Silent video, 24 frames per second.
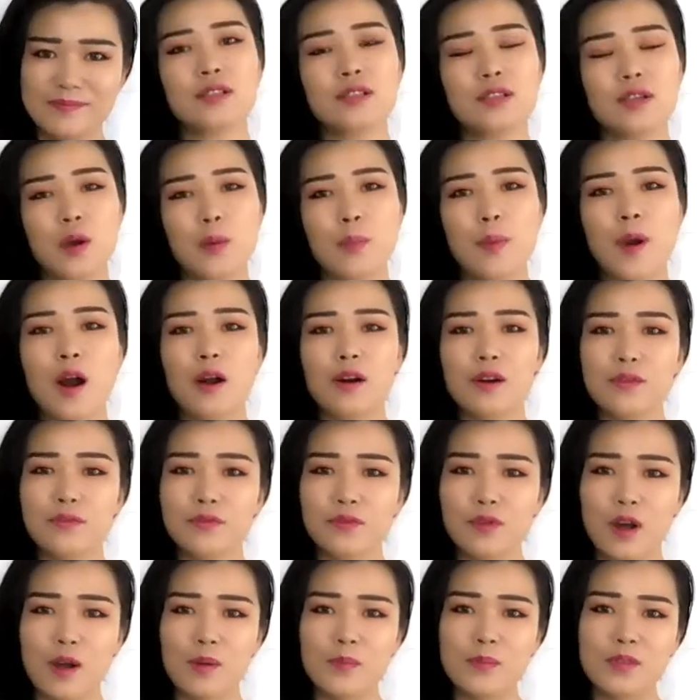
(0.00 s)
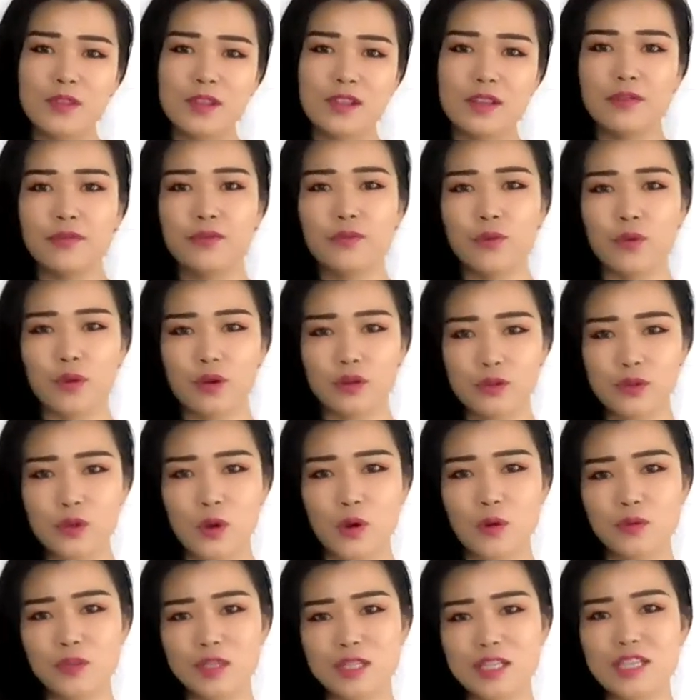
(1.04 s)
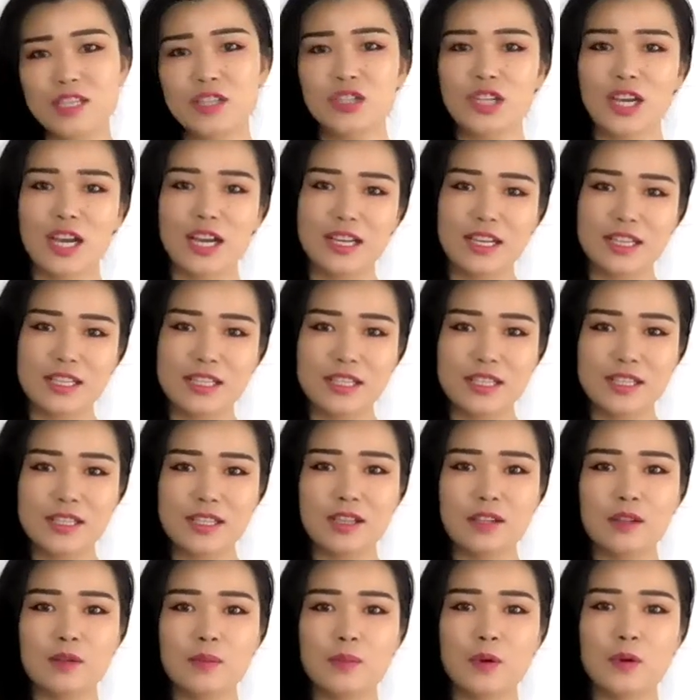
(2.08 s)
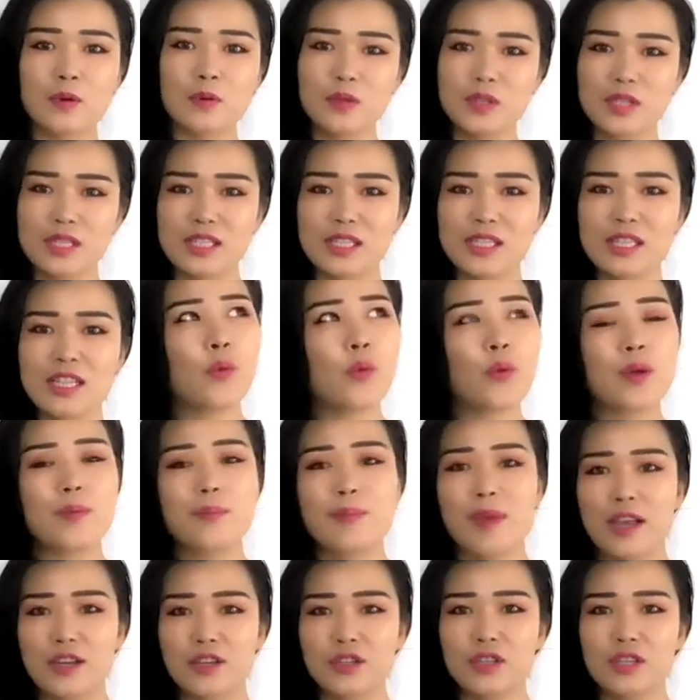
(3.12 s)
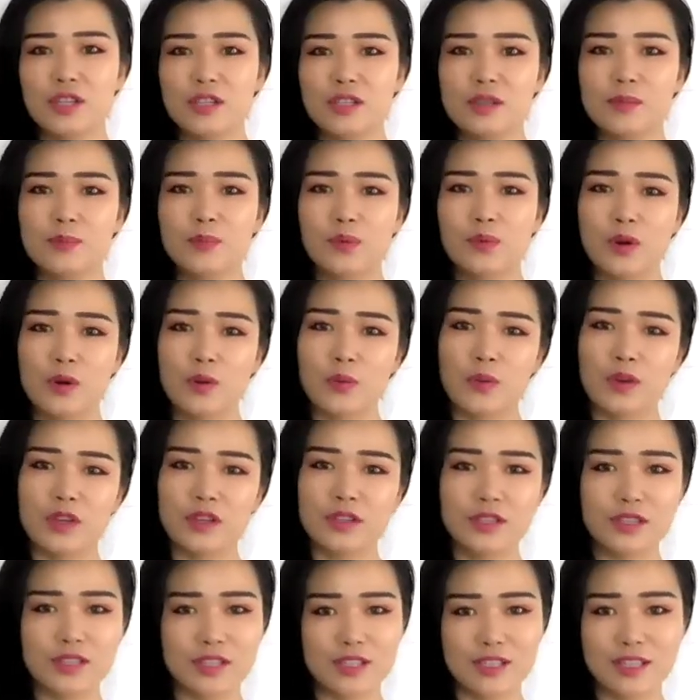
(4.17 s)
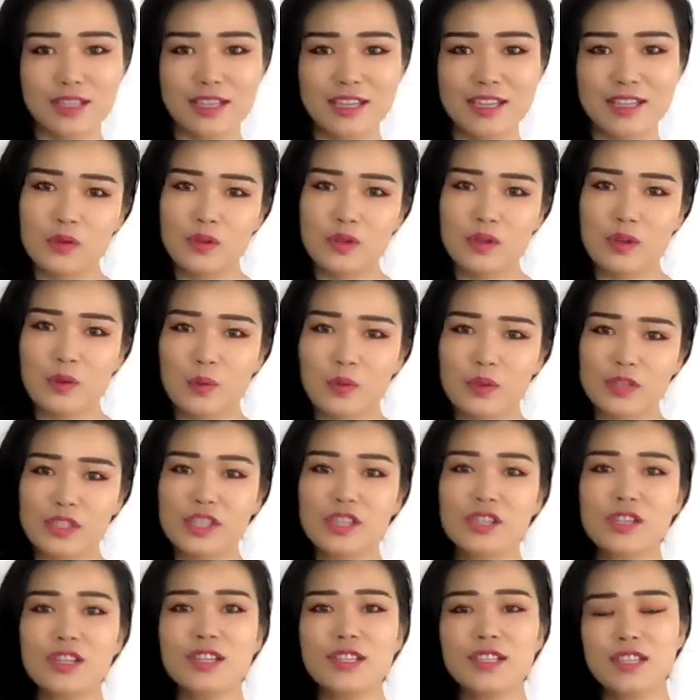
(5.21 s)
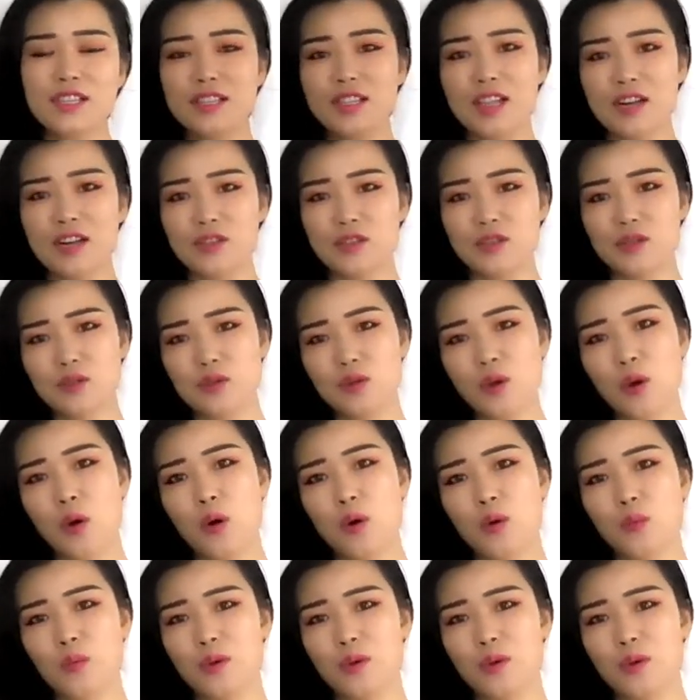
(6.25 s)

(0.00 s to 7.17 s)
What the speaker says: Apart from the four tones in Chinese syllables we mentioned previously, there is another tone